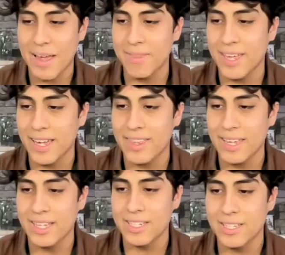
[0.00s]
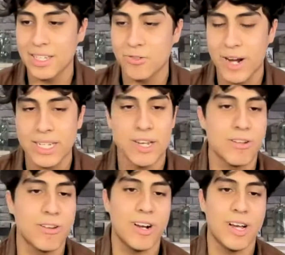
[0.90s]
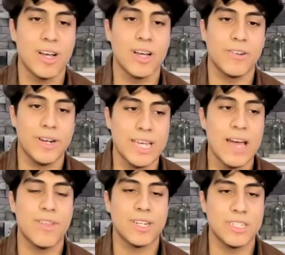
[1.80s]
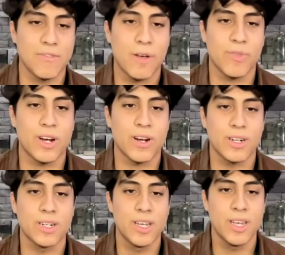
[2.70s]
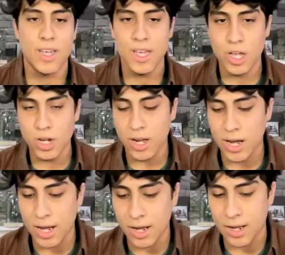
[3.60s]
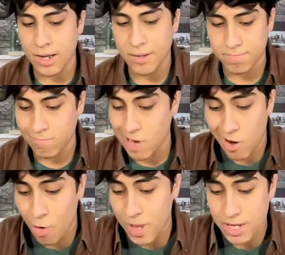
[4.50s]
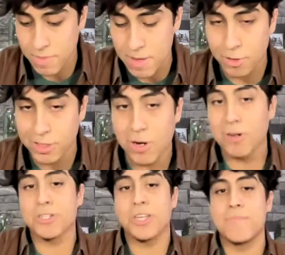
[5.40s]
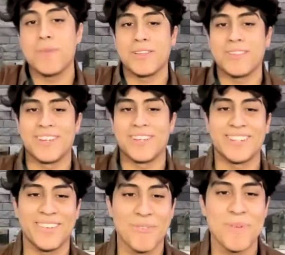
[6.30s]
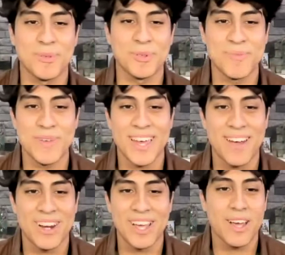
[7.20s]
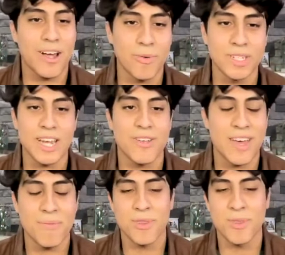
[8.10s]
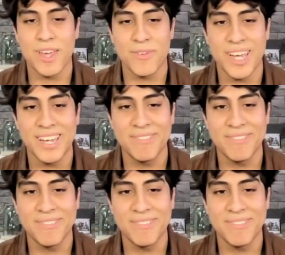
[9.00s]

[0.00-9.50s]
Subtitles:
think it's great to hear, great to have that stuff out there. And I hope it hits people as hard as it hit me. Like when people tell me that, I mean, I always carry that with me every day.